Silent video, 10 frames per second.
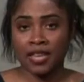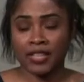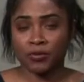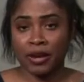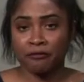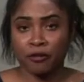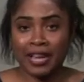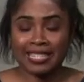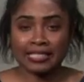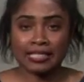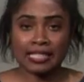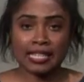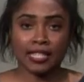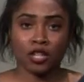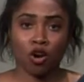That's right, Frank.
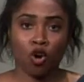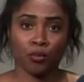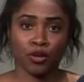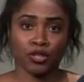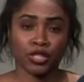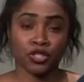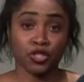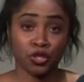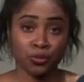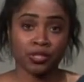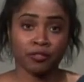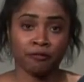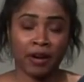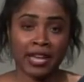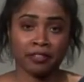Dean Comer is used to
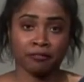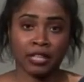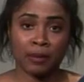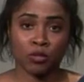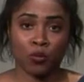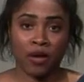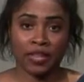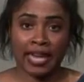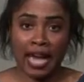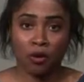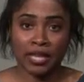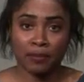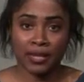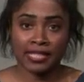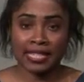fighting flames around the
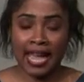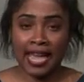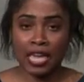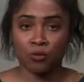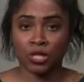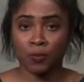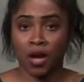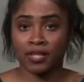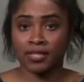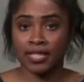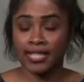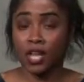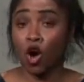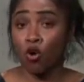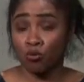county, but today he responded to
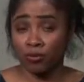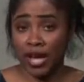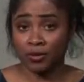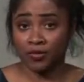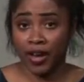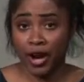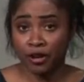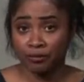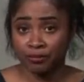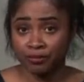his own house fire.